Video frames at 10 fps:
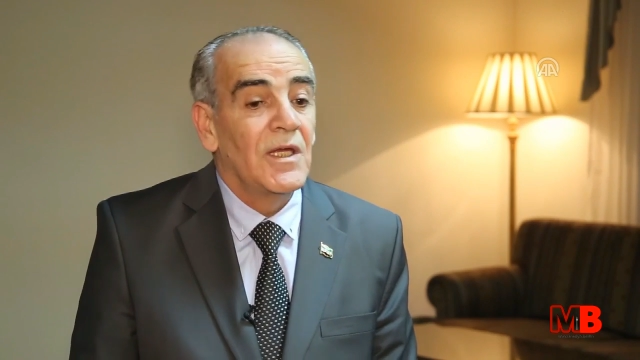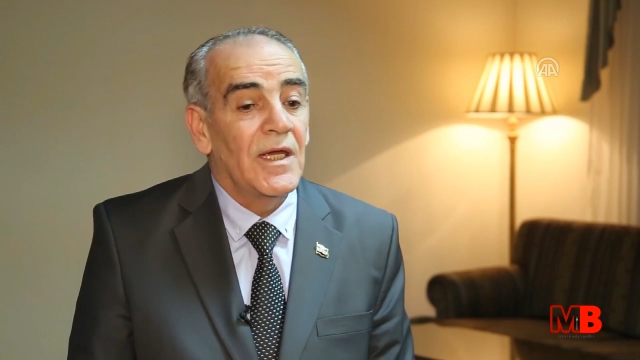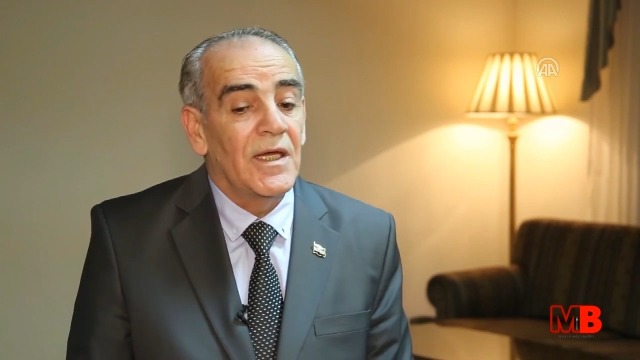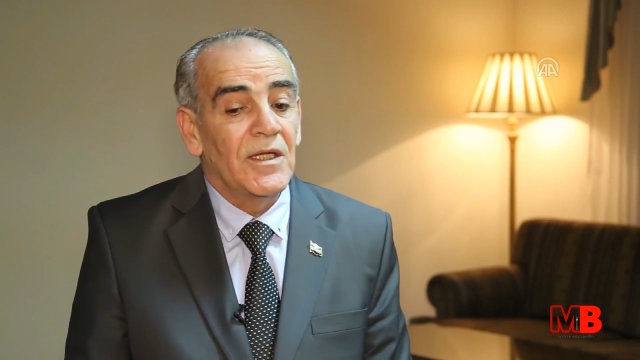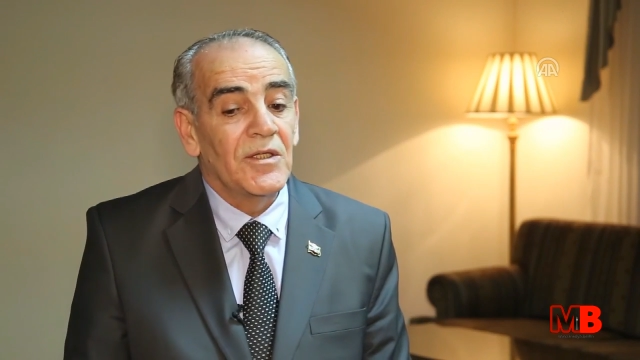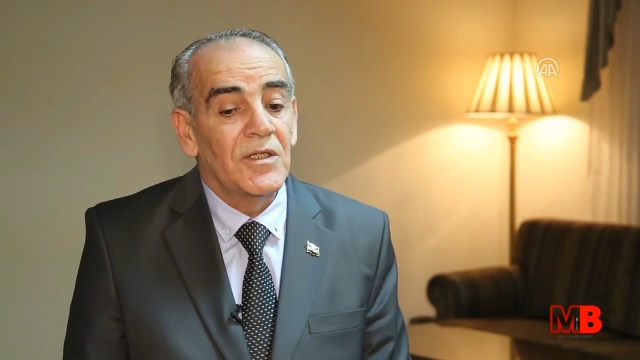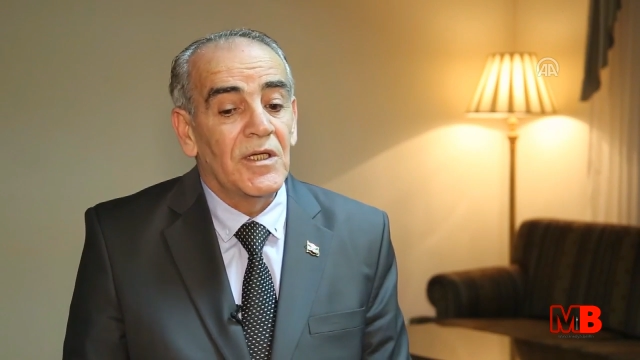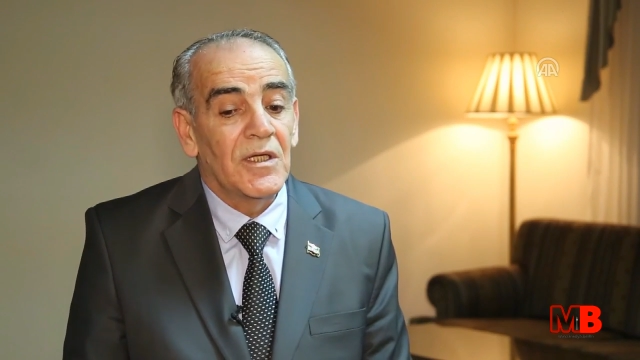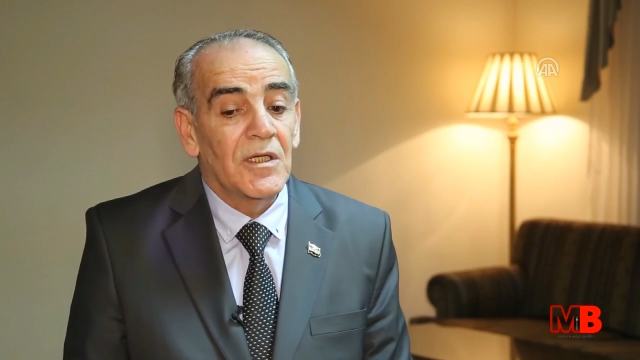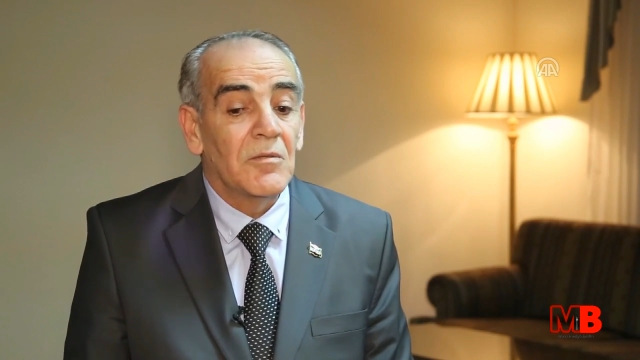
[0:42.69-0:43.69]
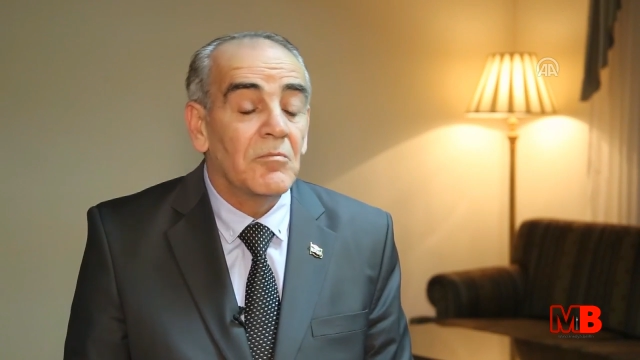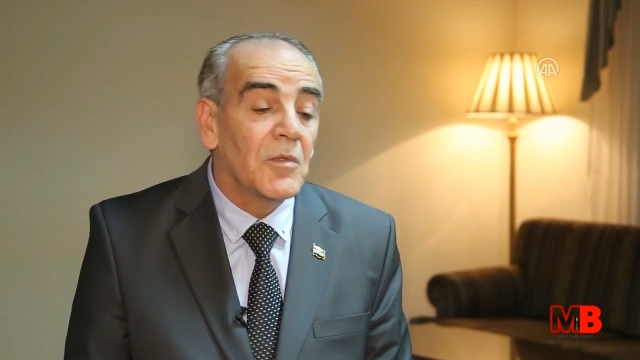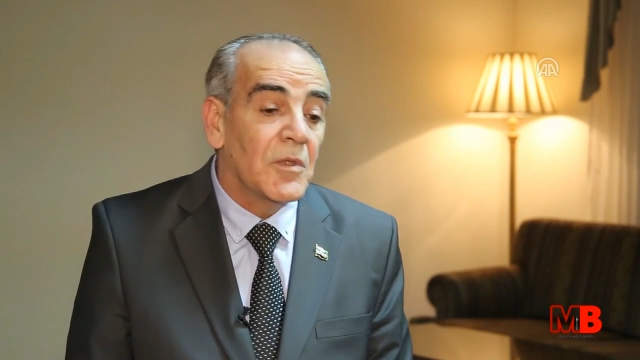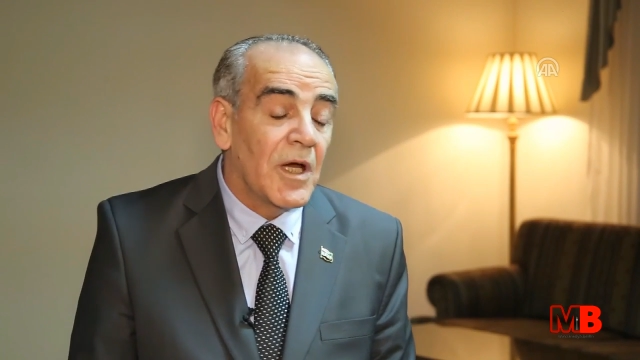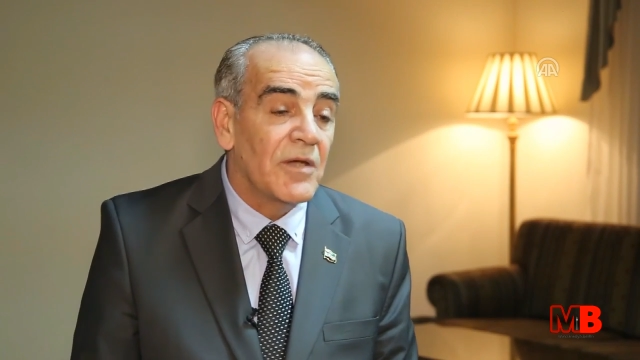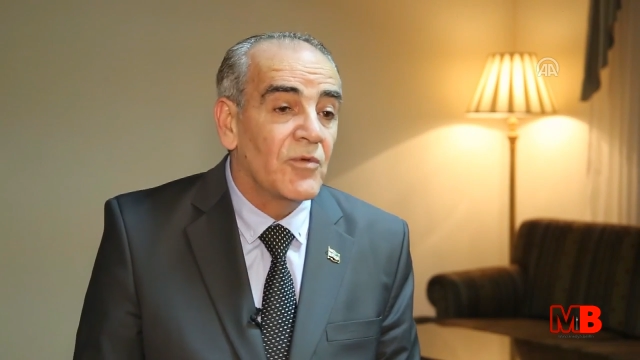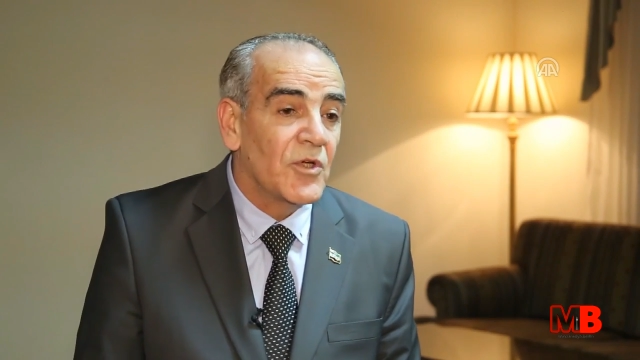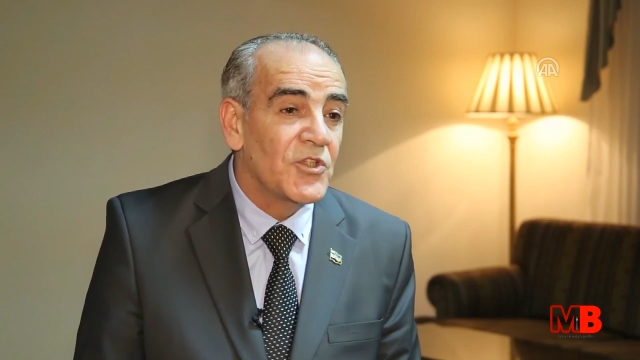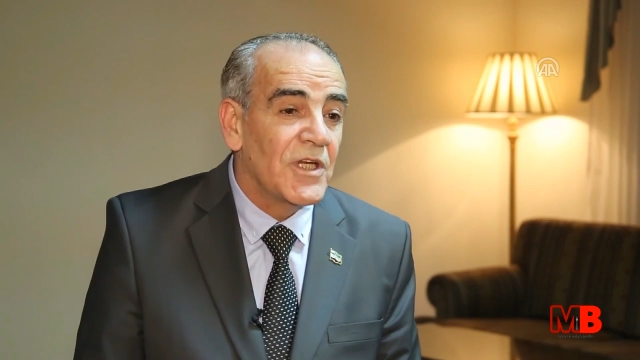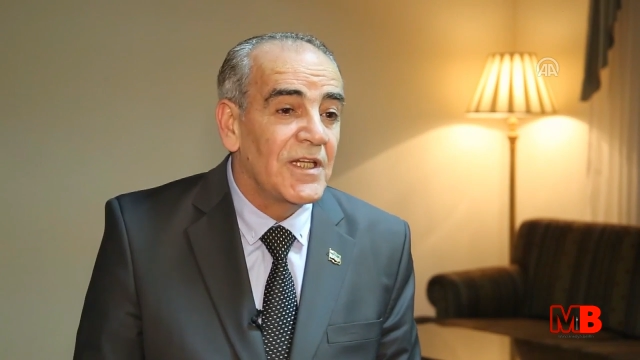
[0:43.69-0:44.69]
And
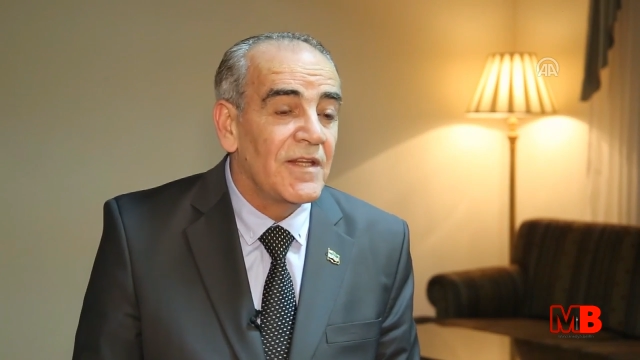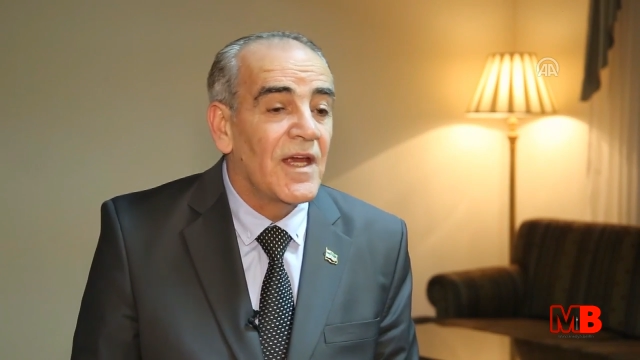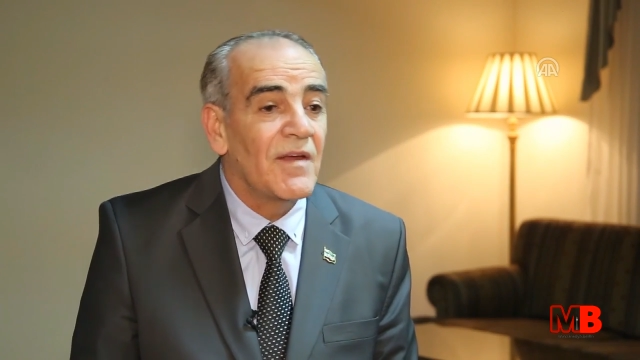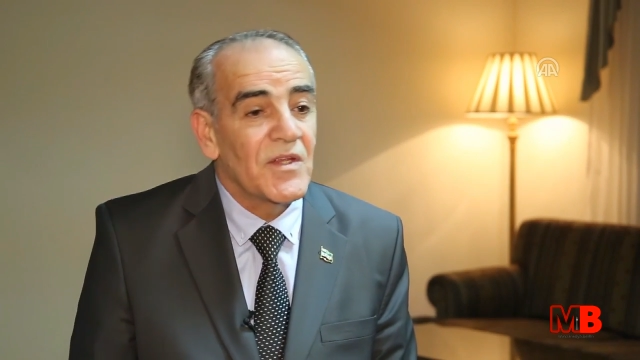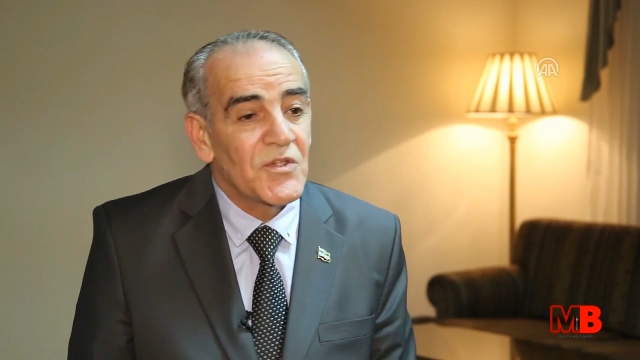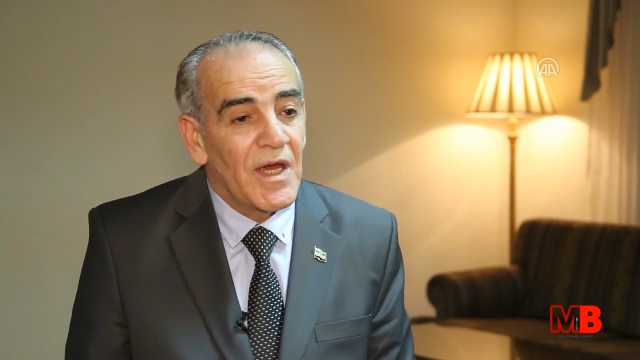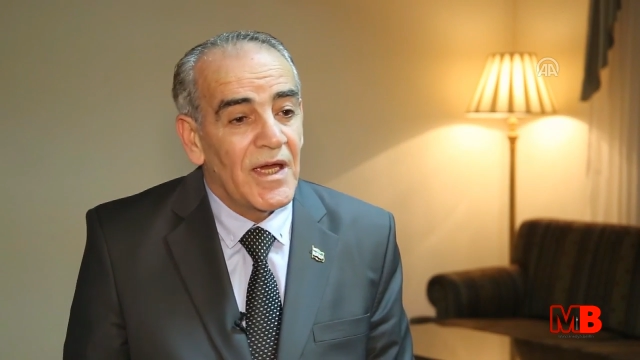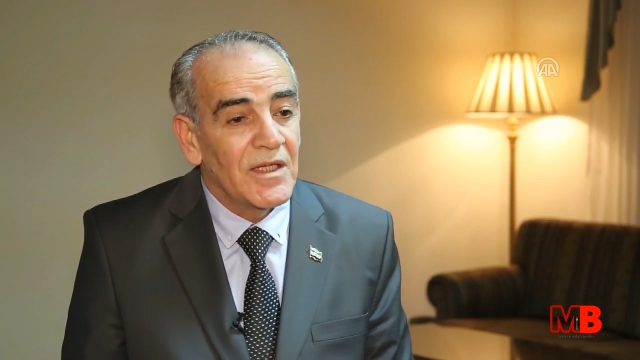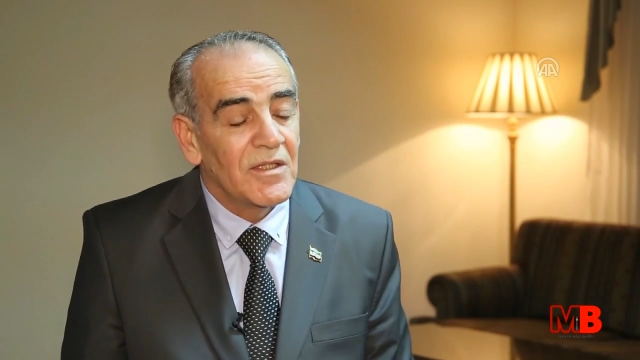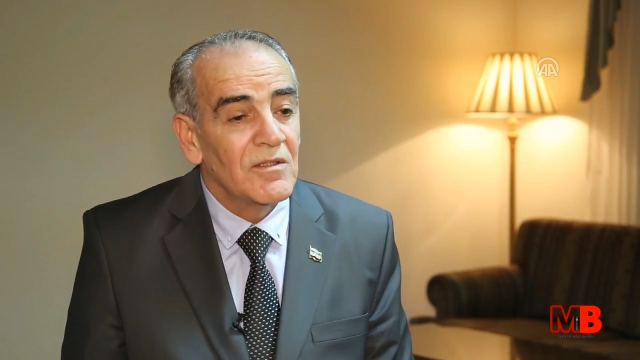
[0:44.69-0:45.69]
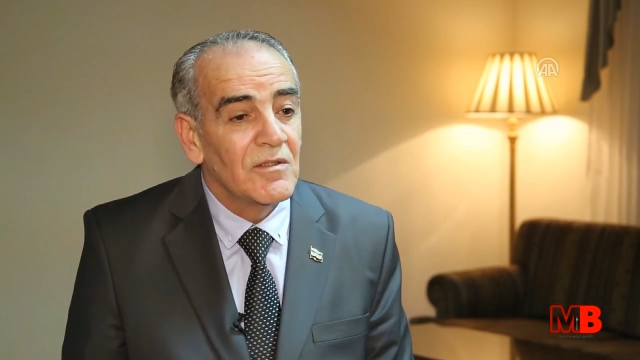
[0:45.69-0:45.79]
unfortunately, the other side